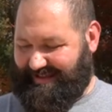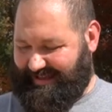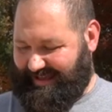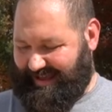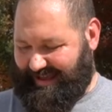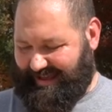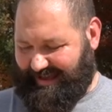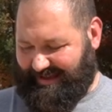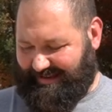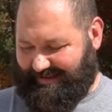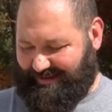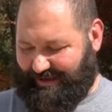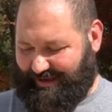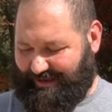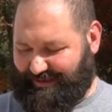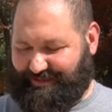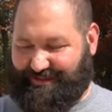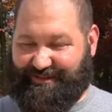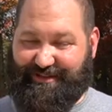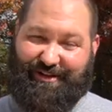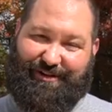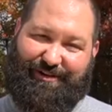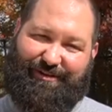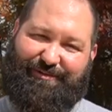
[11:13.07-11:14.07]
And
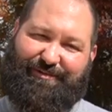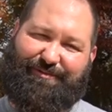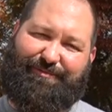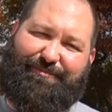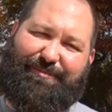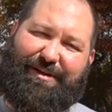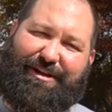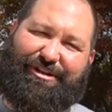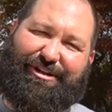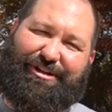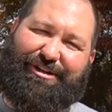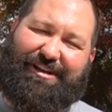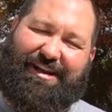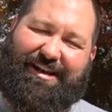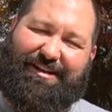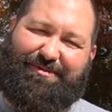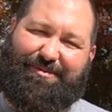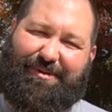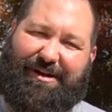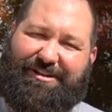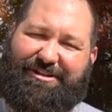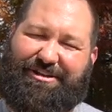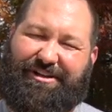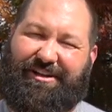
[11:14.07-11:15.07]
also make sure you guys
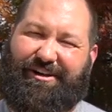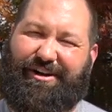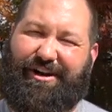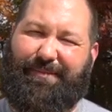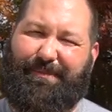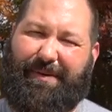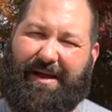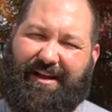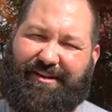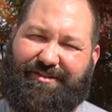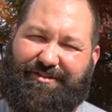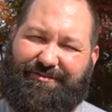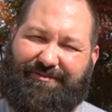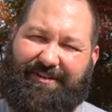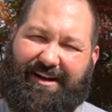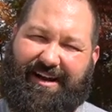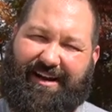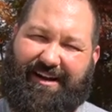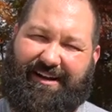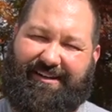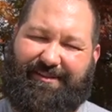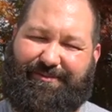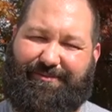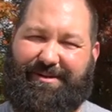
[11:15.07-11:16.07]
are watching Herp House
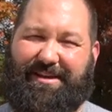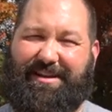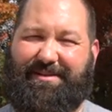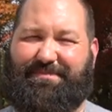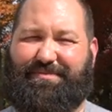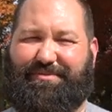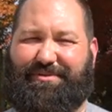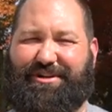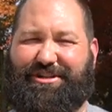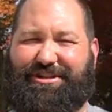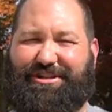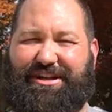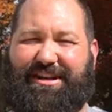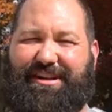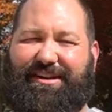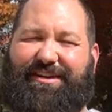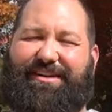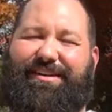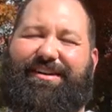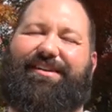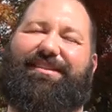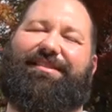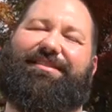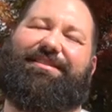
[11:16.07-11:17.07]
Rock. We appreciate
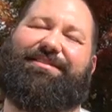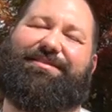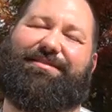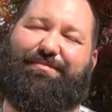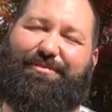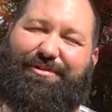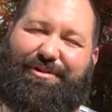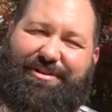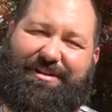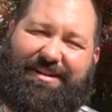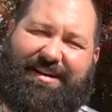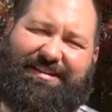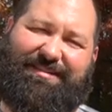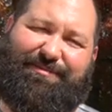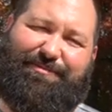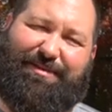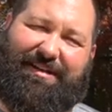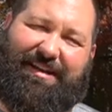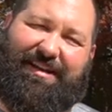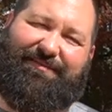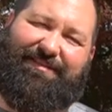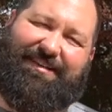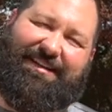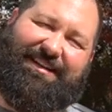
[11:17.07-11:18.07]
all the support you guys have
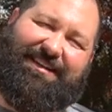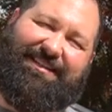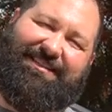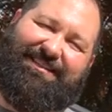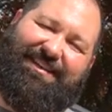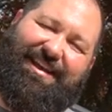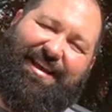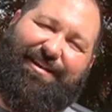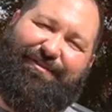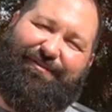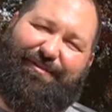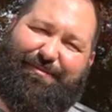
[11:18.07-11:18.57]
been giving us.